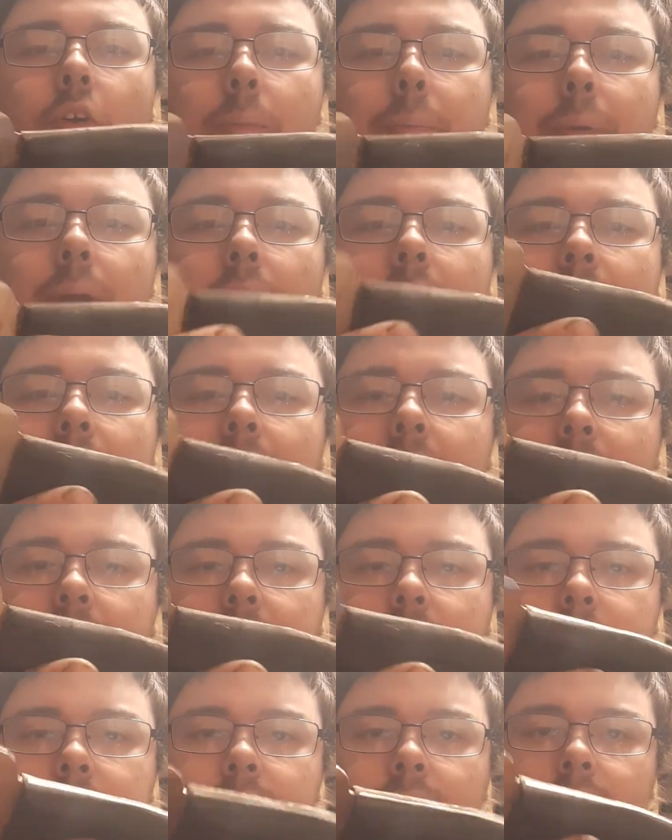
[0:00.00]
black
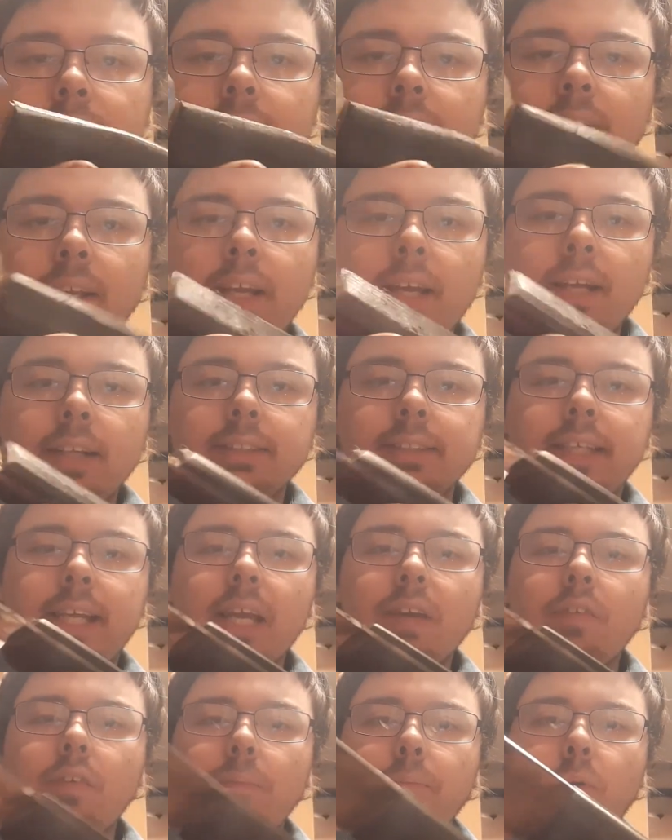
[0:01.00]
to
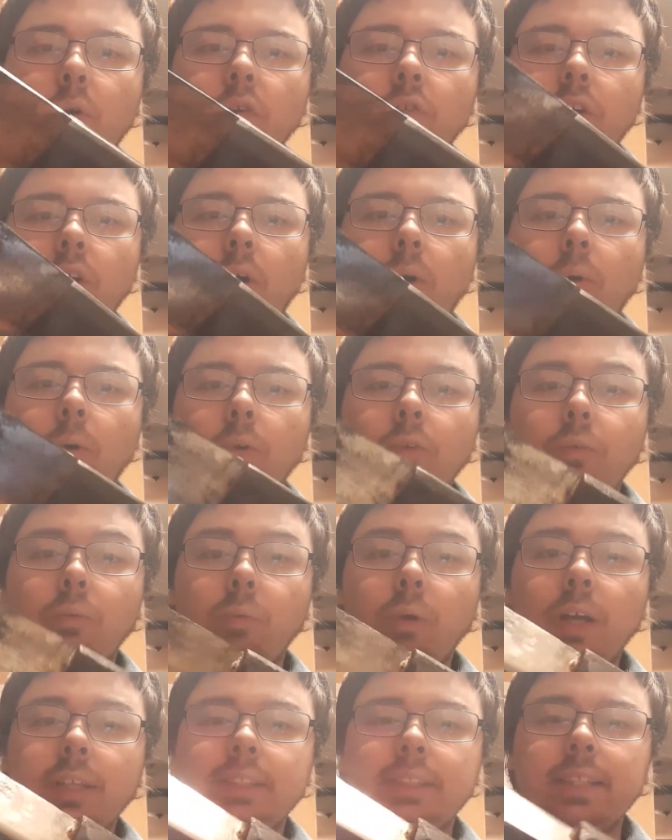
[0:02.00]
give it more of an old
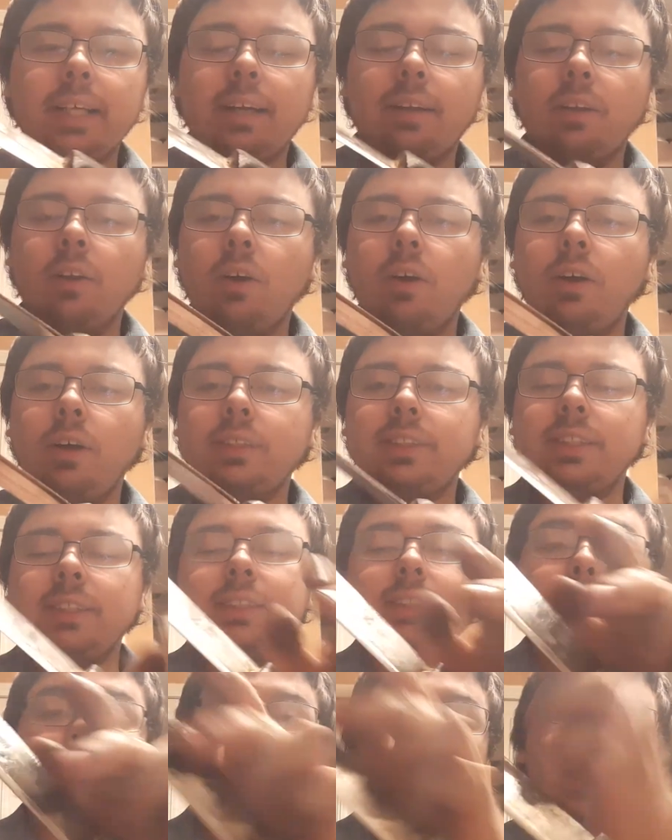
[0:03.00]
rustic look
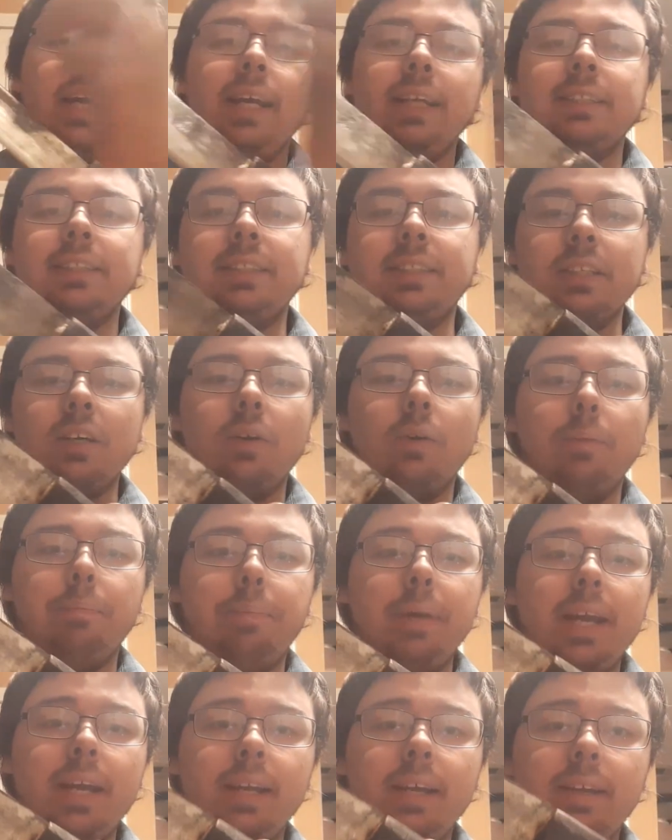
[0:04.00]
since the blade's still
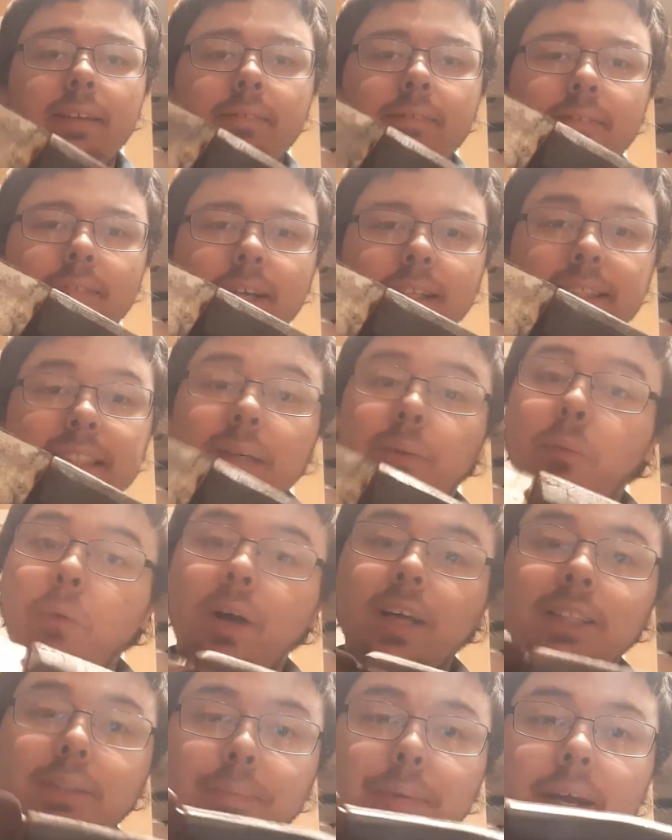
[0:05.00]
pitted, because it
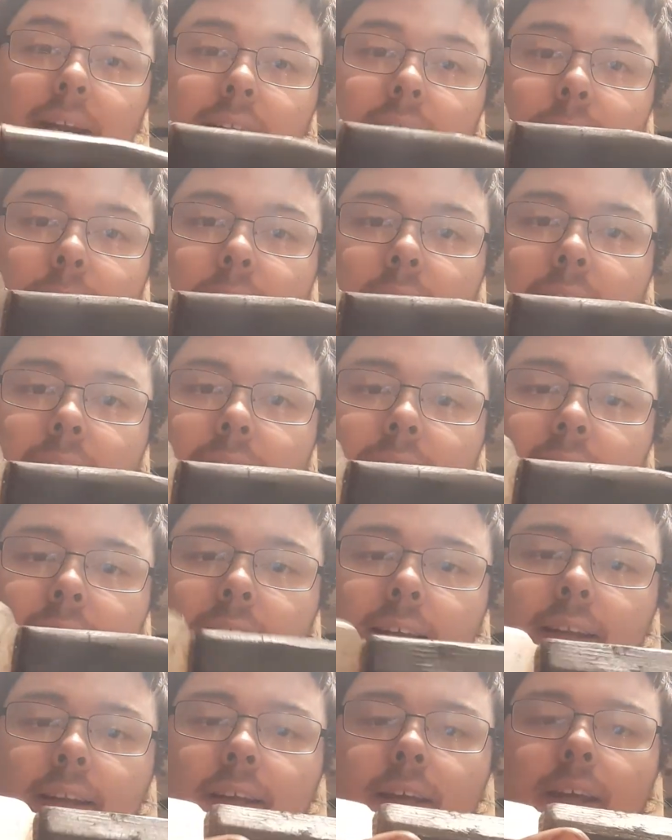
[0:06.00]
was pitted when I did
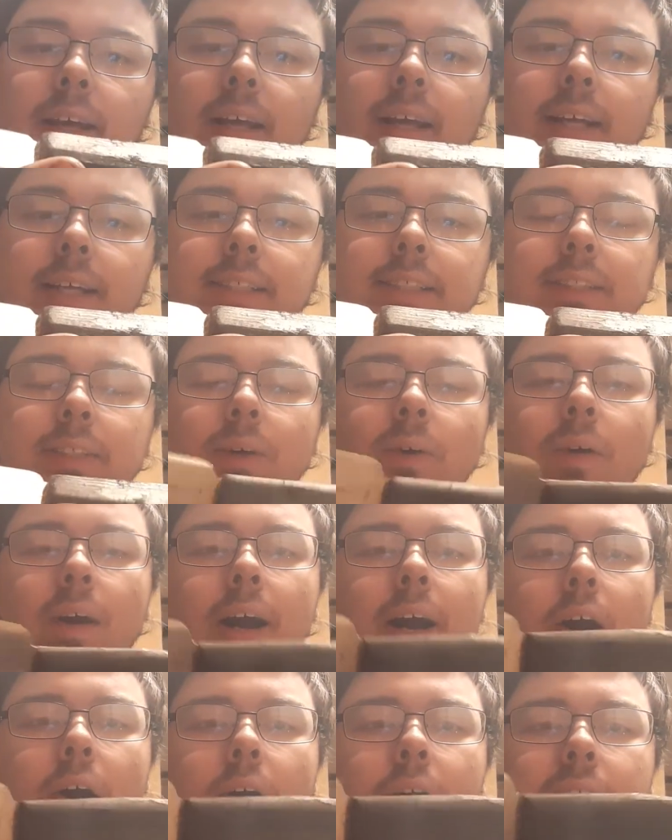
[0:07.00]
it. So
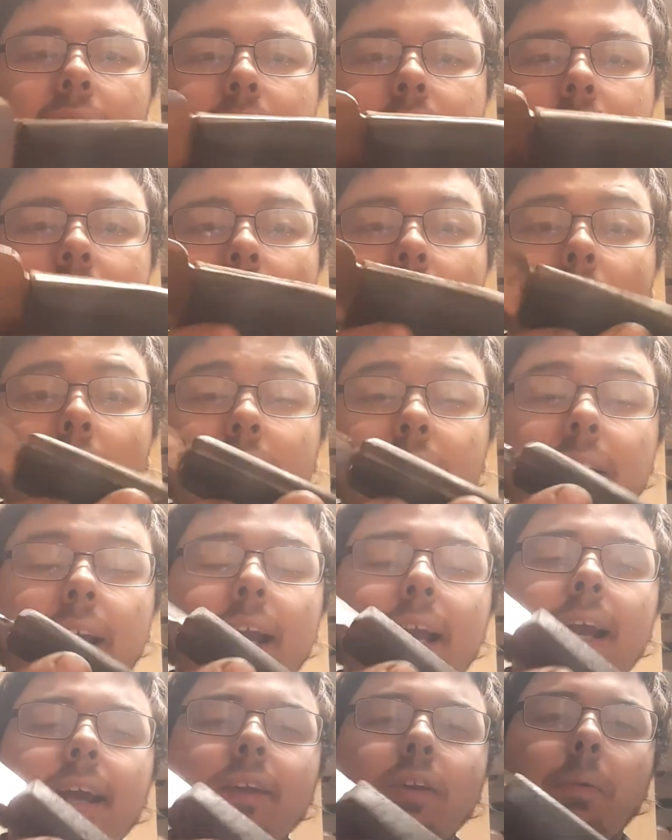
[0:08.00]
I already charred the
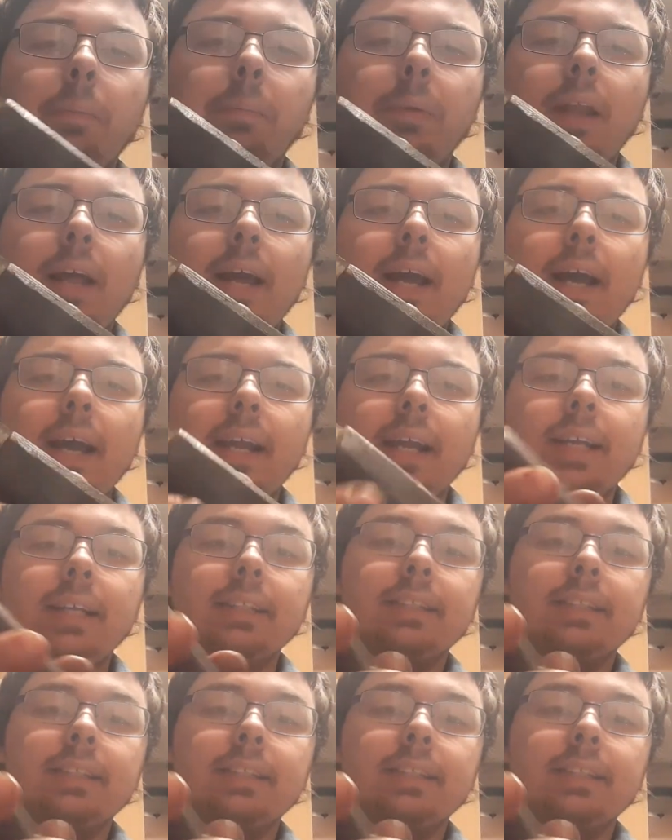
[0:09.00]
handle black and